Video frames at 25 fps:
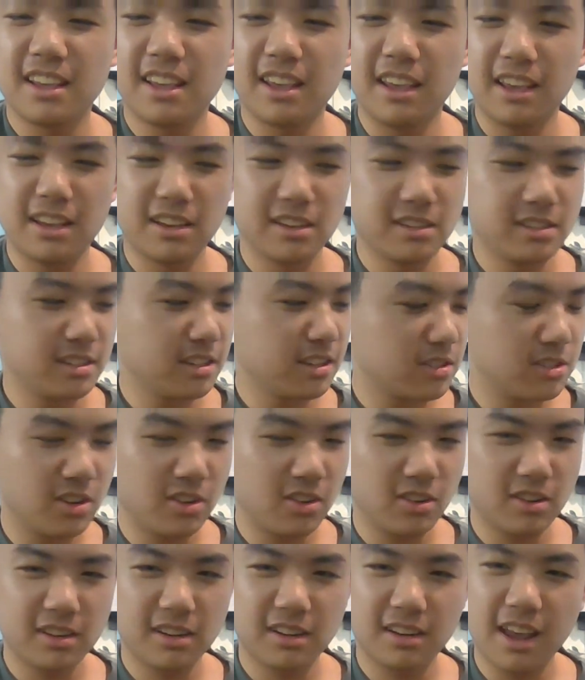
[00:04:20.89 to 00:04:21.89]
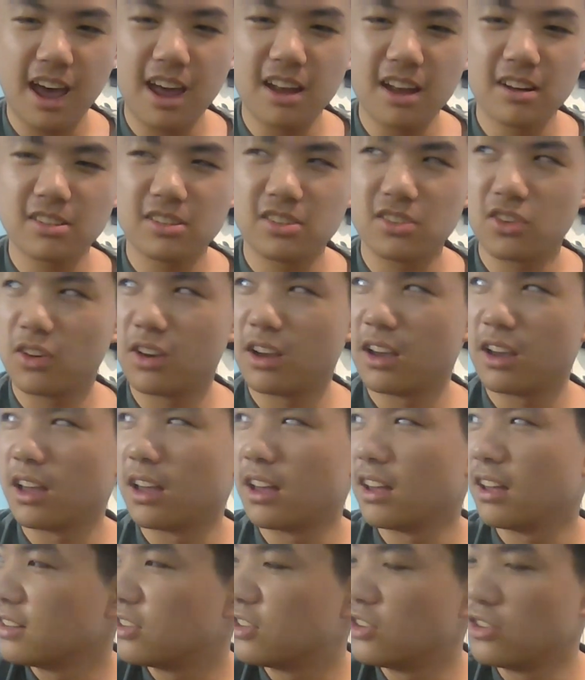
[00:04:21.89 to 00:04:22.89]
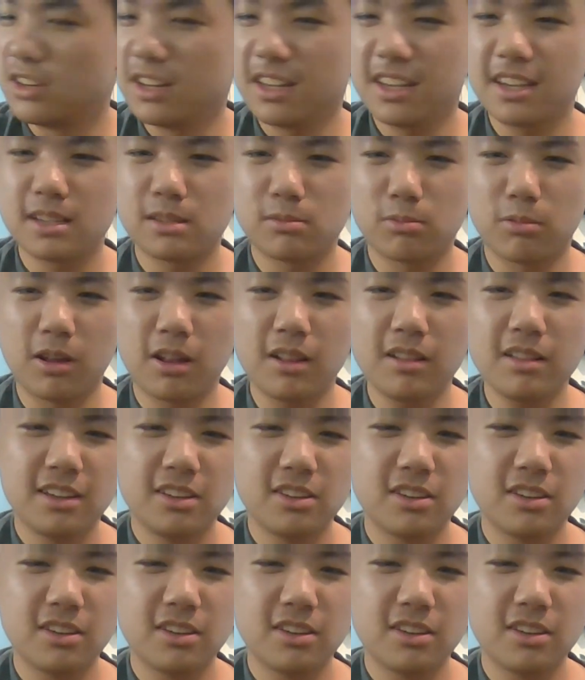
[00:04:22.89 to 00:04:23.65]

is tuned down to D as well,